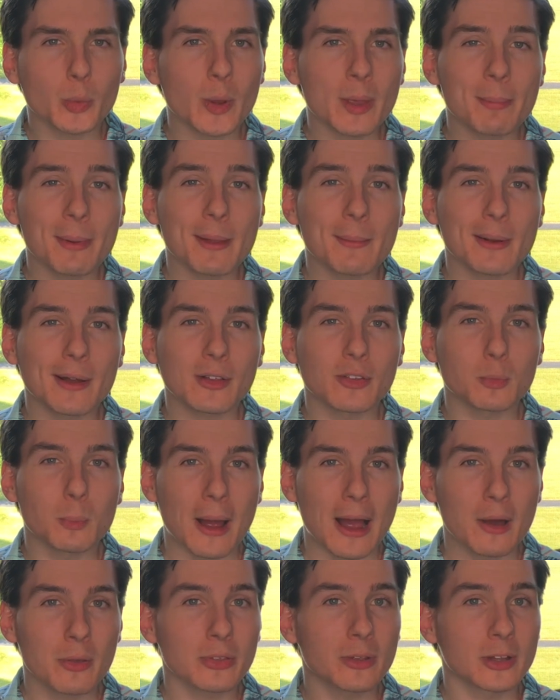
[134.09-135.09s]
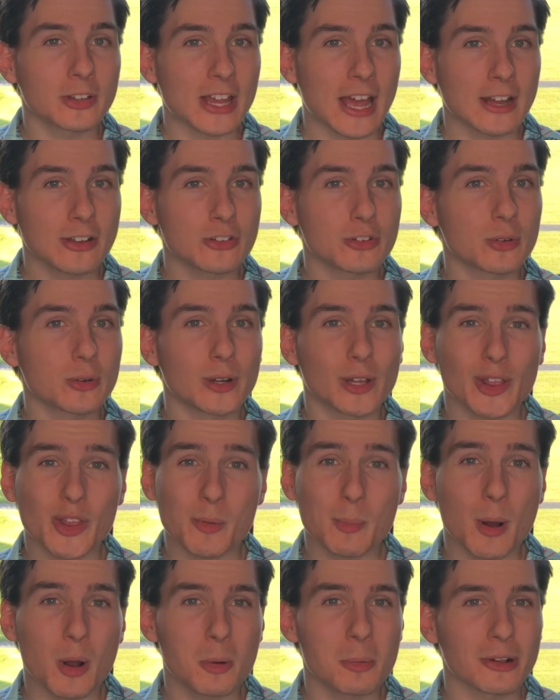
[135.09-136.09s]
Weeping Bell's mouth attached to another
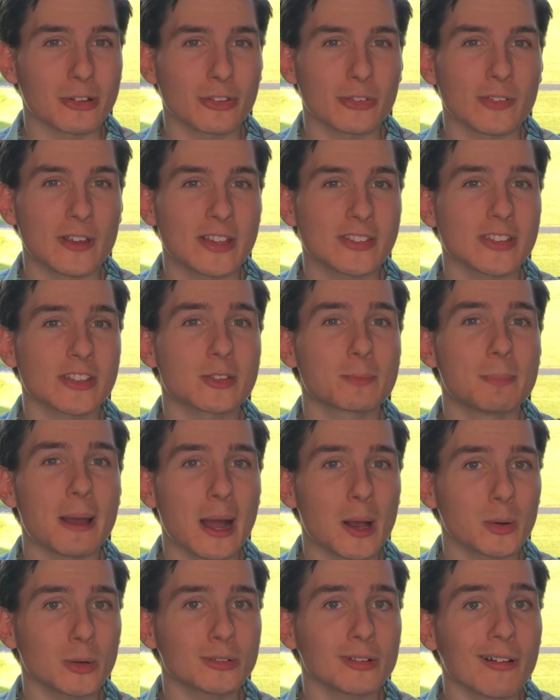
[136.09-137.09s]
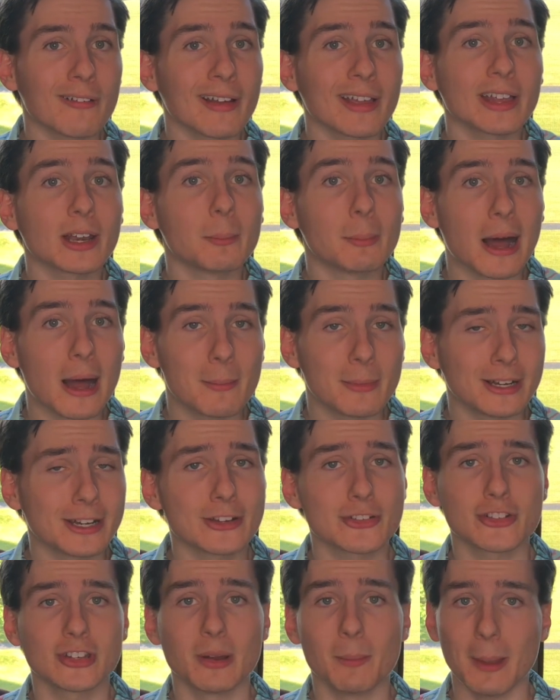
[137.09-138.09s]
Pokemon's face is bound to look like an
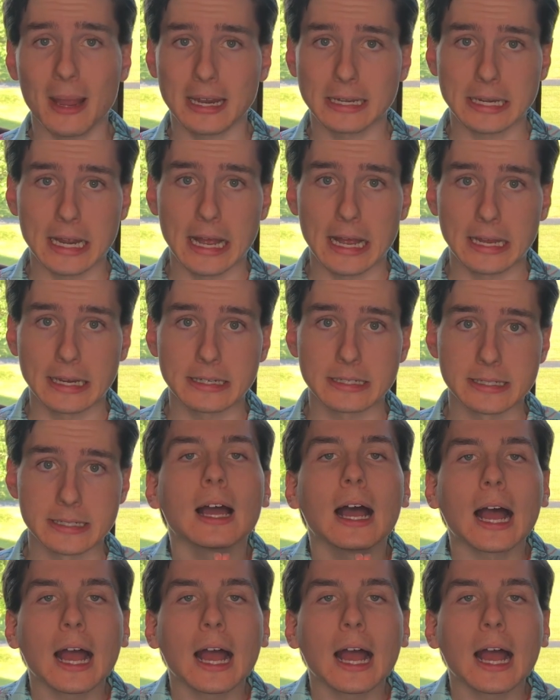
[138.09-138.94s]
abomination to mankind.